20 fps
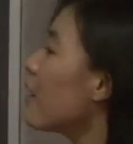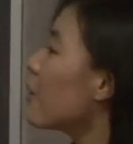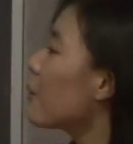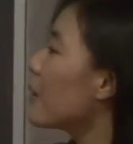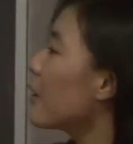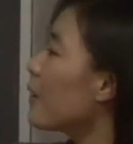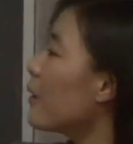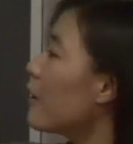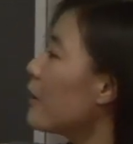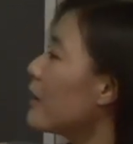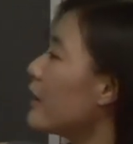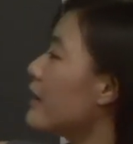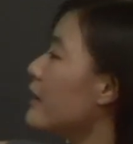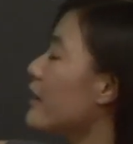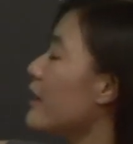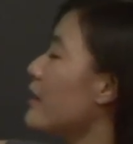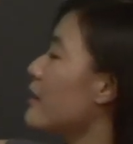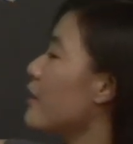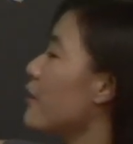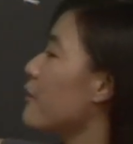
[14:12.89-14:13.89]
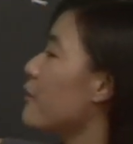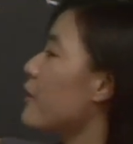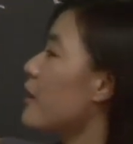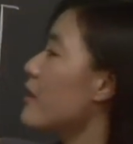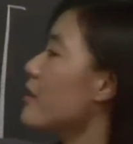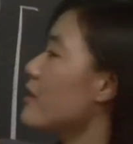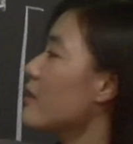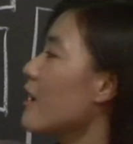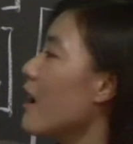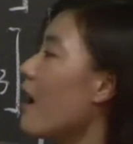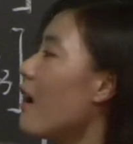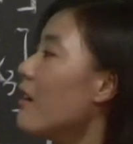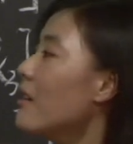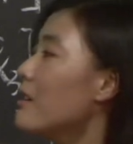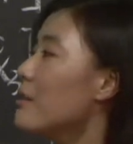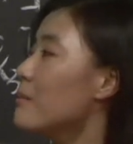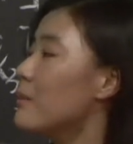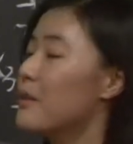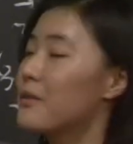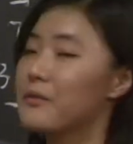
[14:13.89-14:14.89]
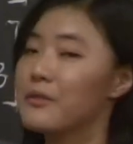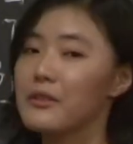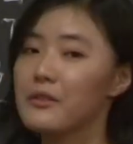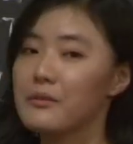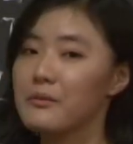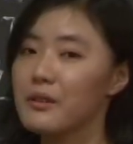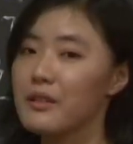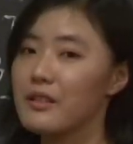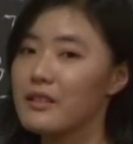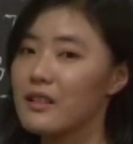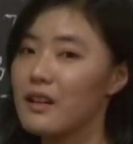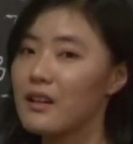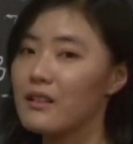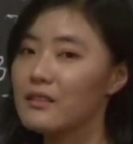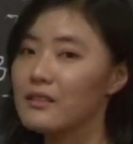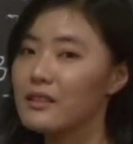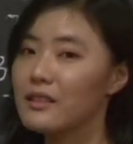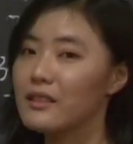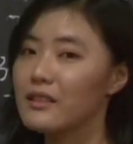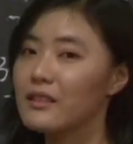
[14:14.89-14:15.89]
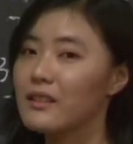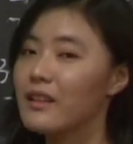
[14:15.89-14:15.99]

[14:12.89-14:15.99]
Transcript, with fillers: we only need the first column of this result.